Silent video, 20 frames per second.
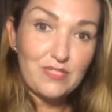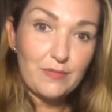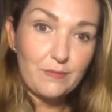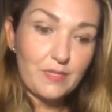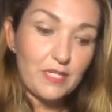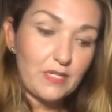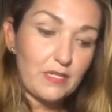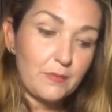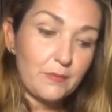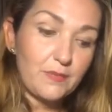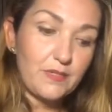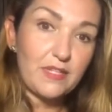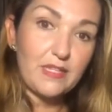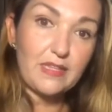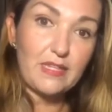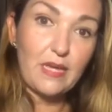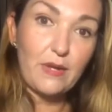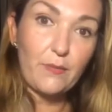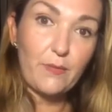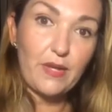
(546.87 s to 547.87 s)
I'm gonna put it
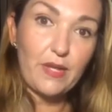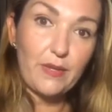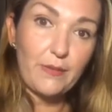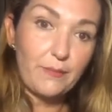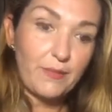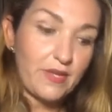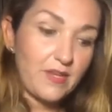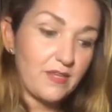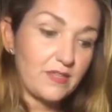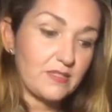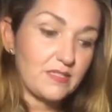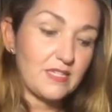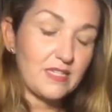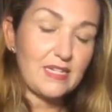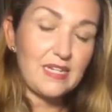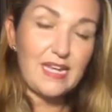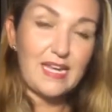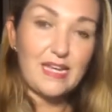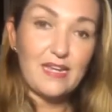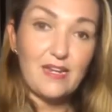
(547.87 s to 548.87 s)
that way, because the
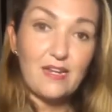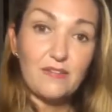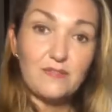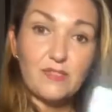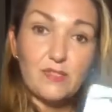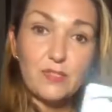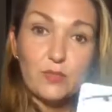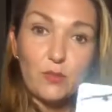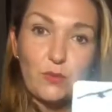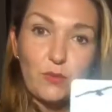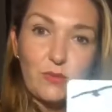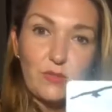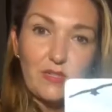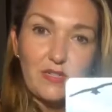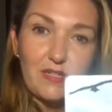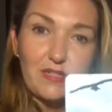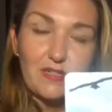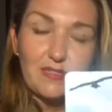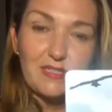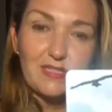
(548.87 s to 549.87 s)
Knight of
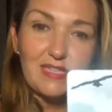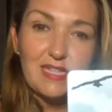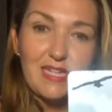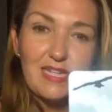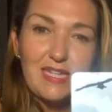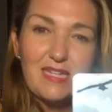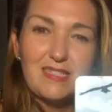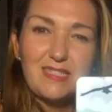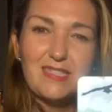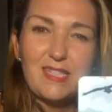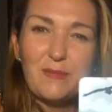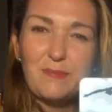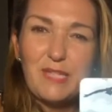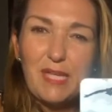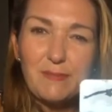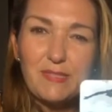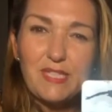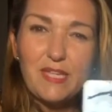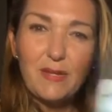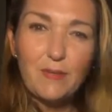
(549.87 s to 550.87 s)
Swords
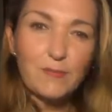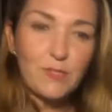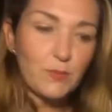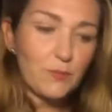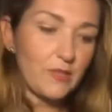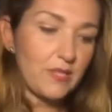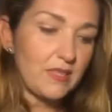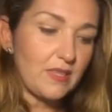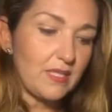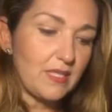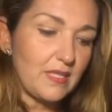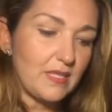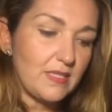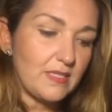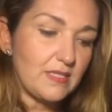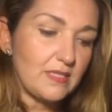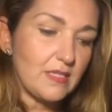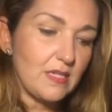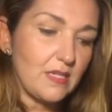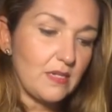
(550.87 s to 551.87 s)
sometimes comes with
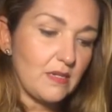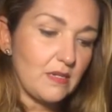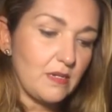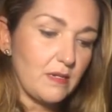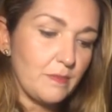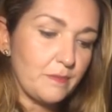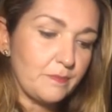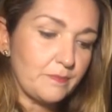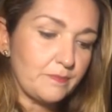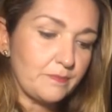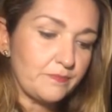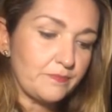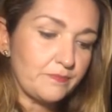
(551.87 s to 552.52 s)
this, hang